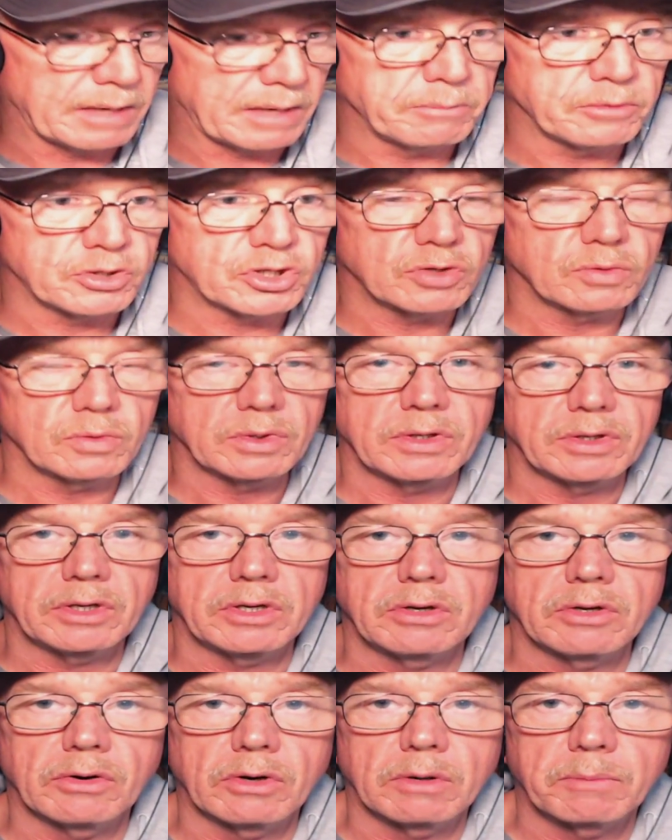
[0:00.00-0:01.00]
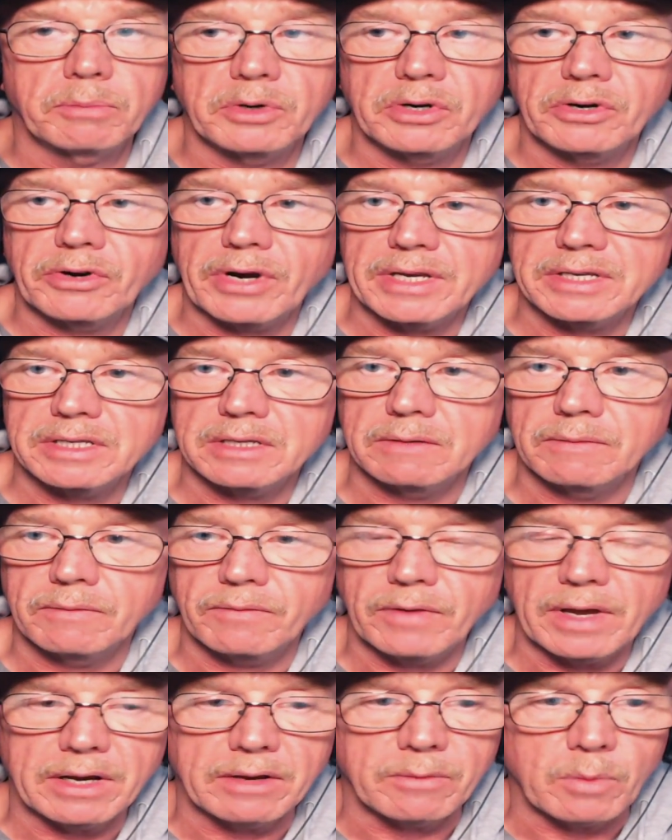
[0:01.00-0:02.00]
I'm sure that you're all progressing
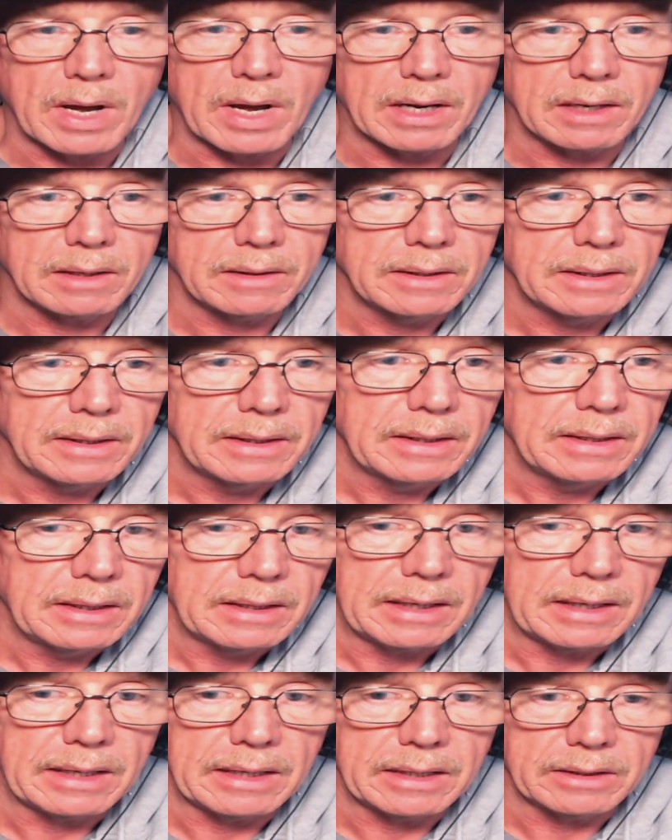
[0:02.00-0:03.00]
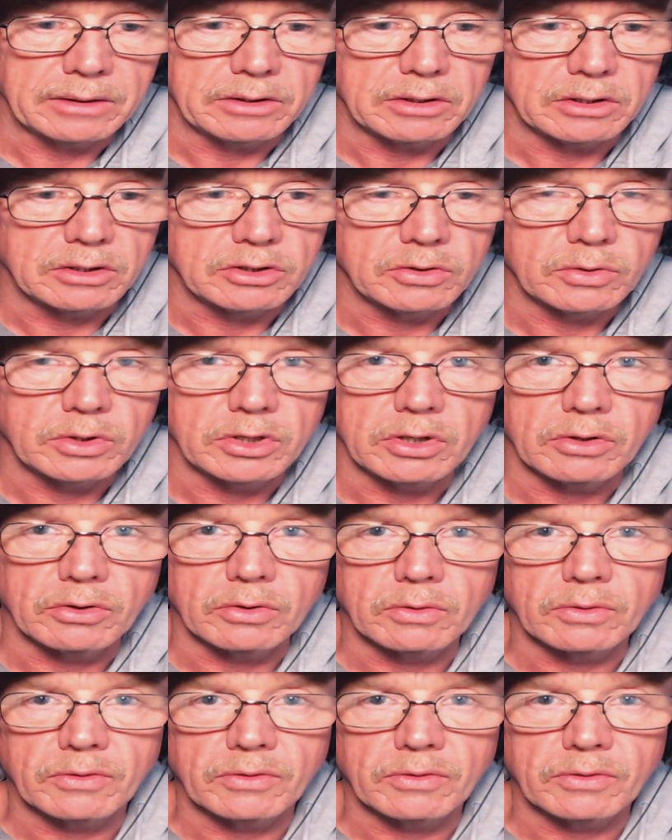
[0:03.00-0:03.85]
very well and you're doing your